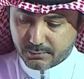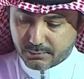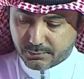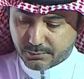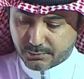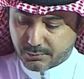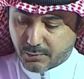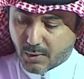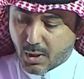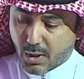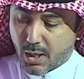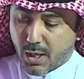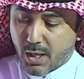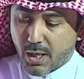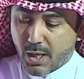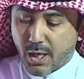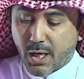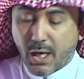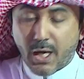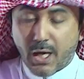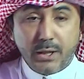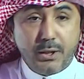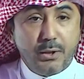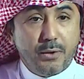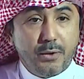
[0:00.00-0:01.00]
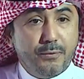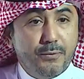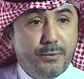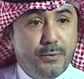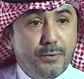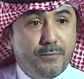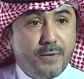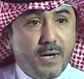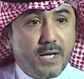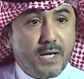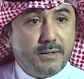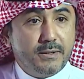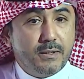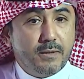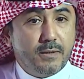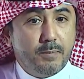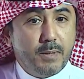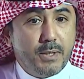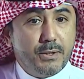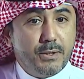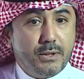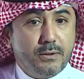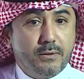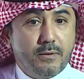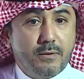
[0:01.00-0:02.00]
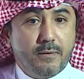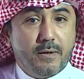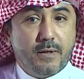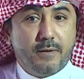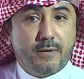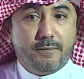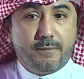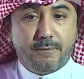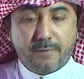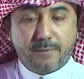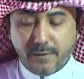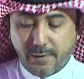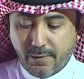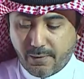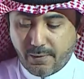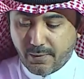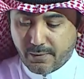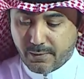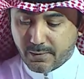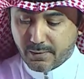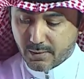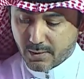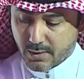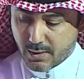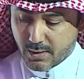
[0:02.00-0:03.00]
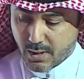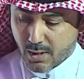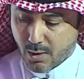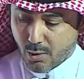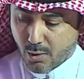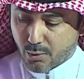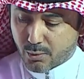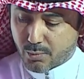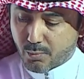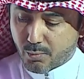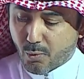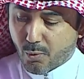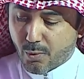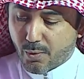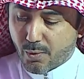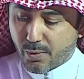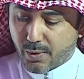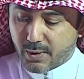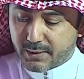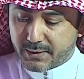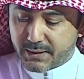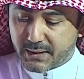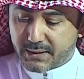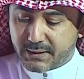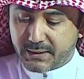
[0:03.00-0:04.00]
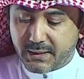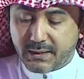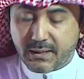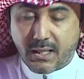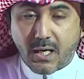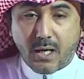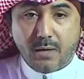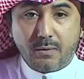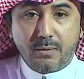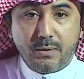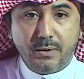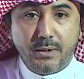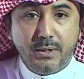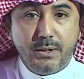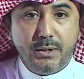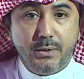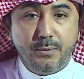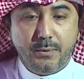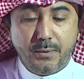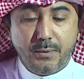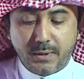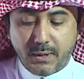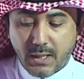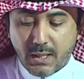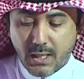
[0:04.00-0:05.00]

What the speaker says: And if you fast the patient further or more,